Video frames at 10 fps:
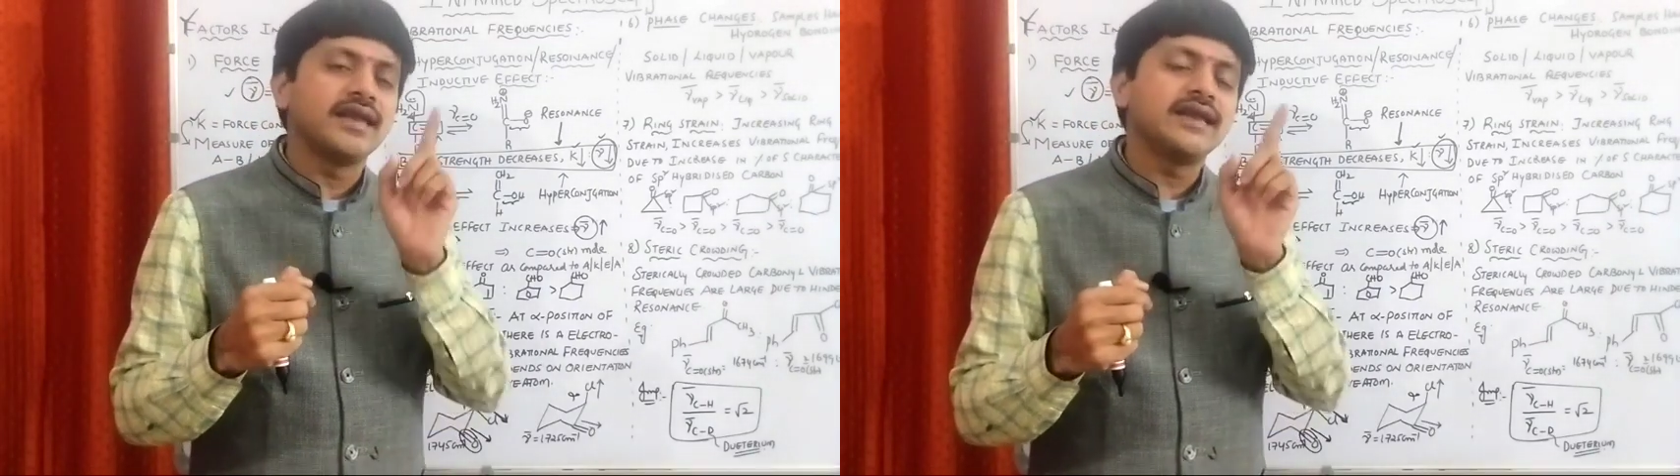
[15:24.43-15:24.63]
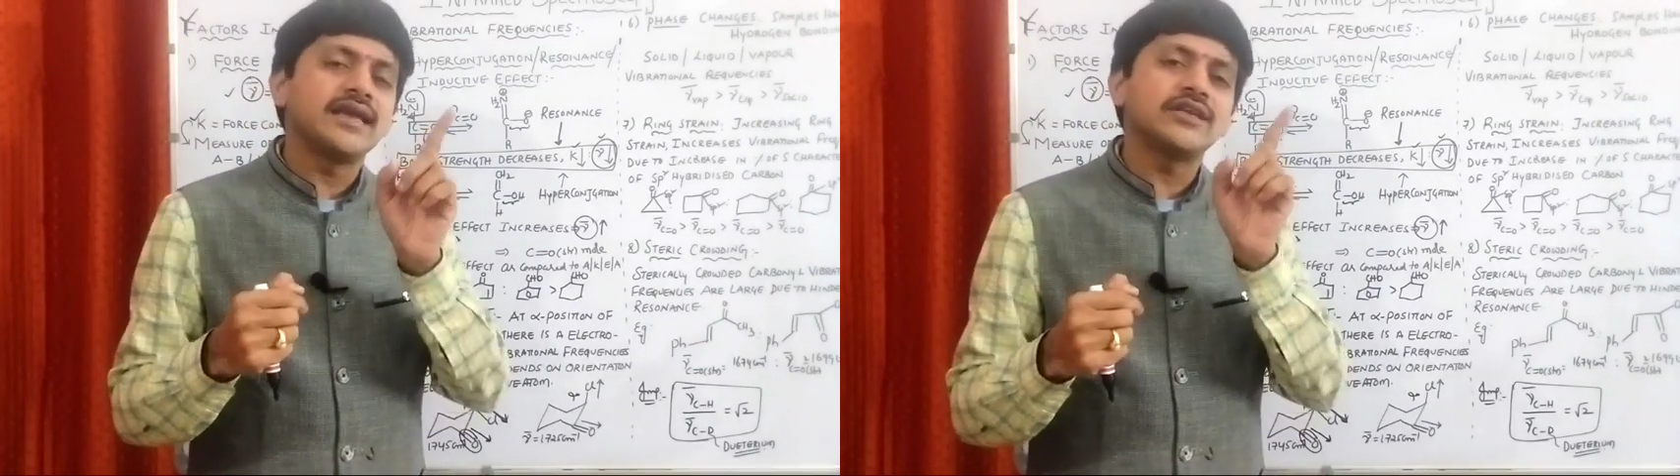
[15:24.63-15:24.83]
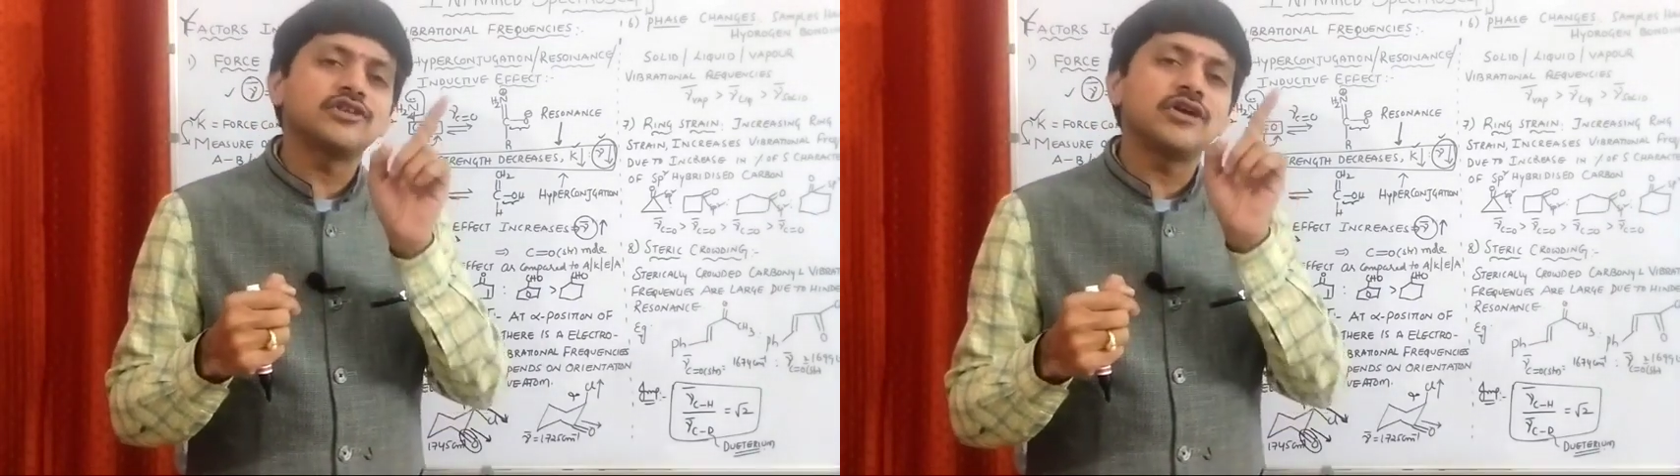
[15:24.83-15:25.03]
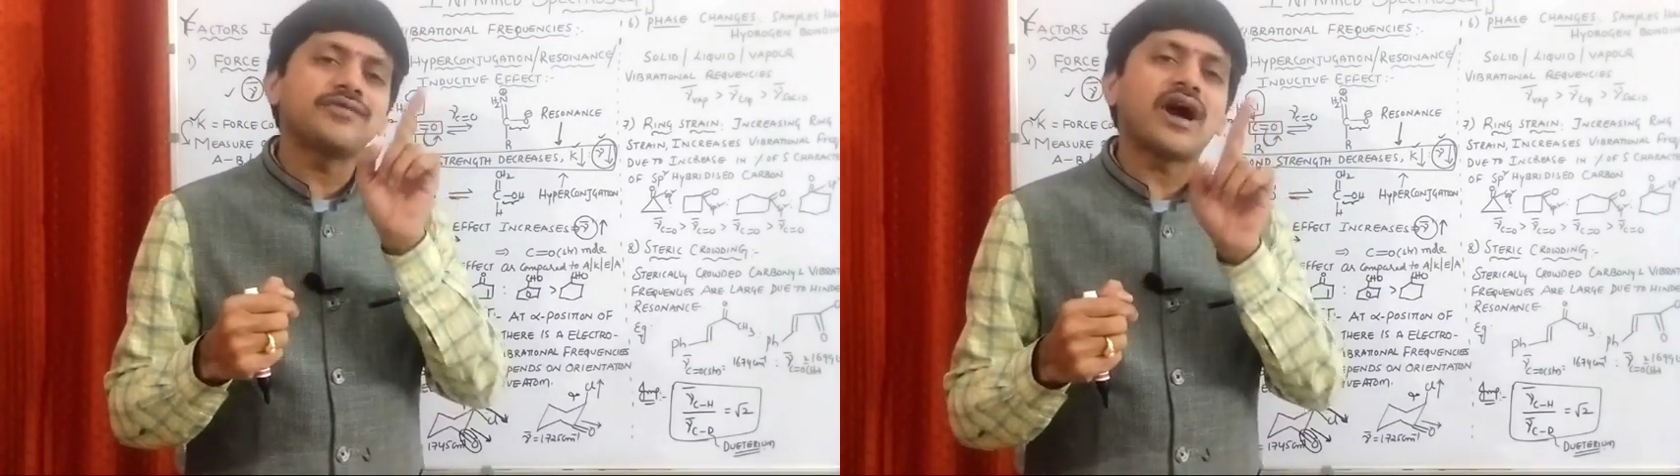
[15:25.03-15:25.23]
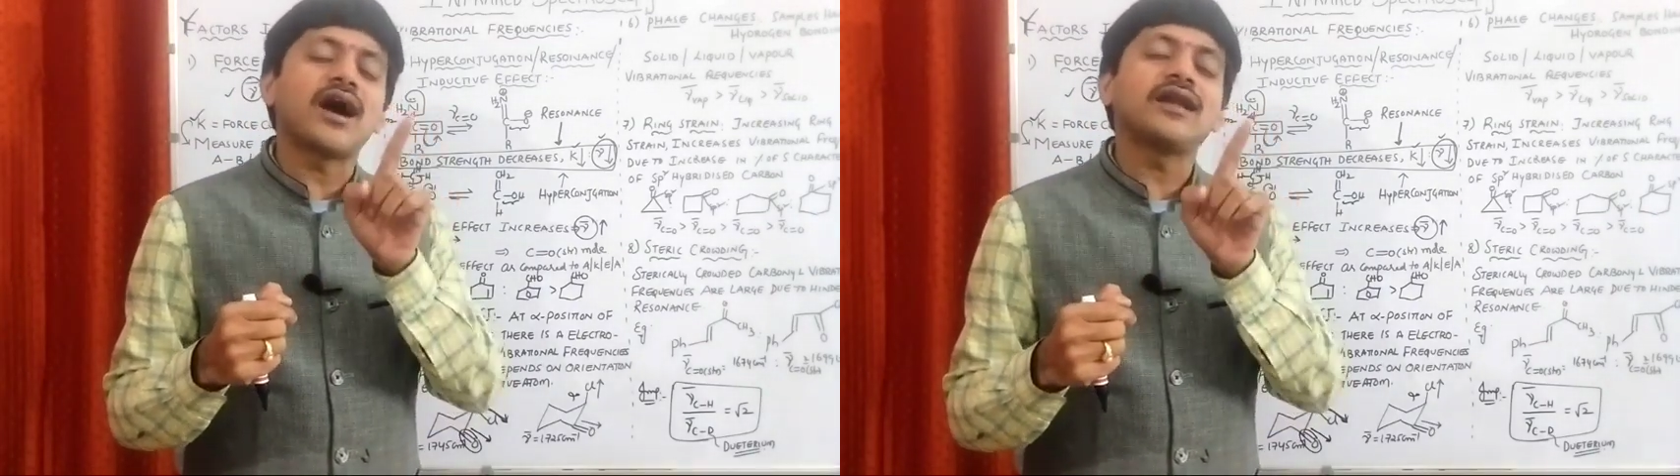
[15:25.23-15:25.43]
In case
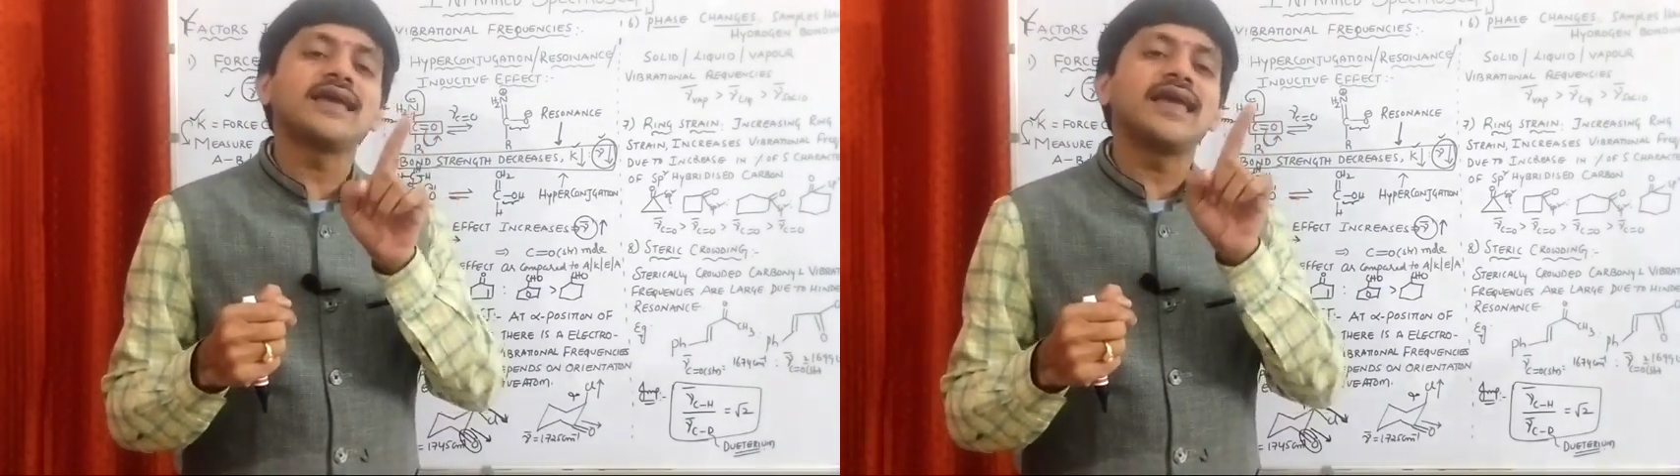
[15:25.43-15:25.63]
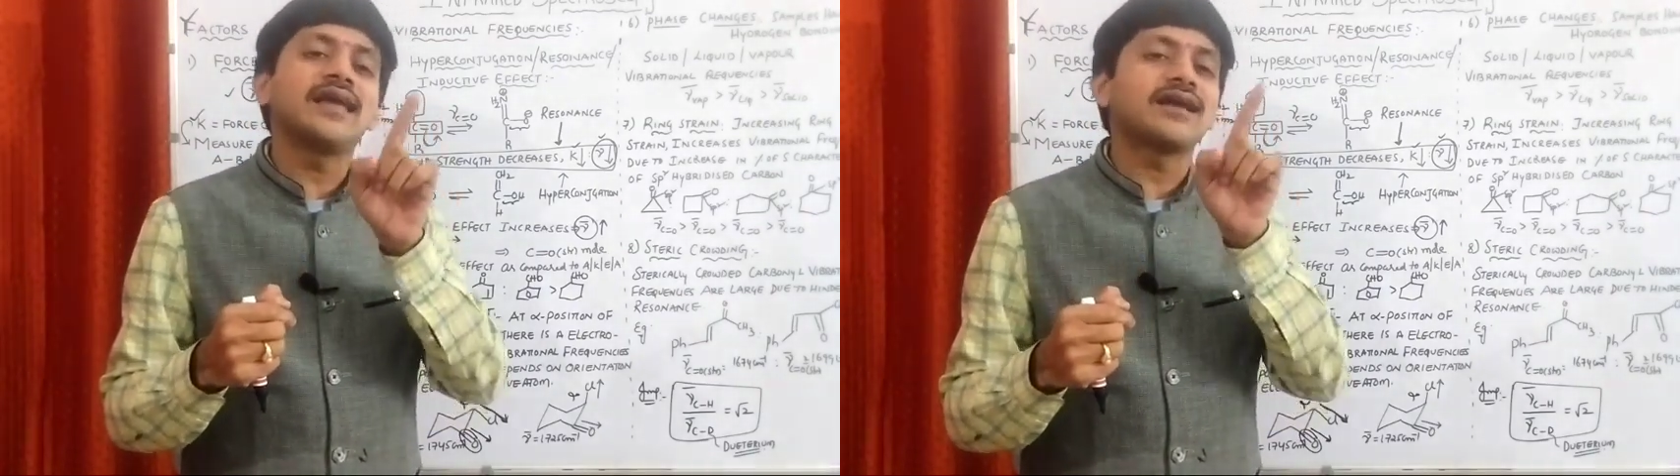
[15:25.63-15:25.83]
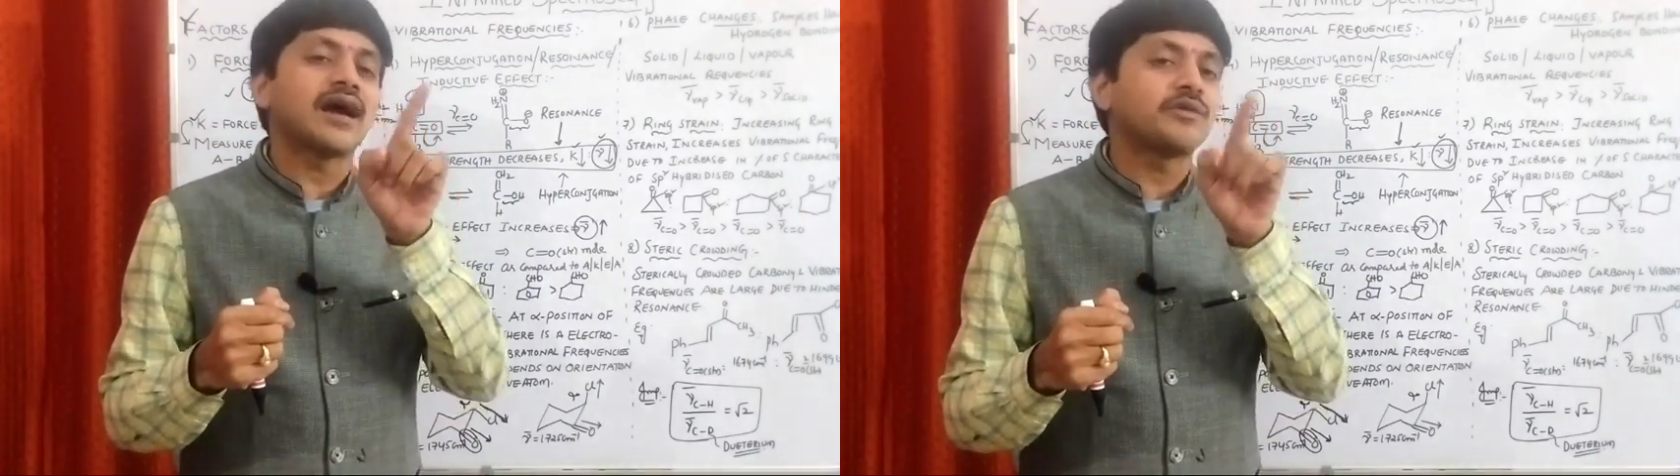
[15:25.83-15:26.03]
of alkane,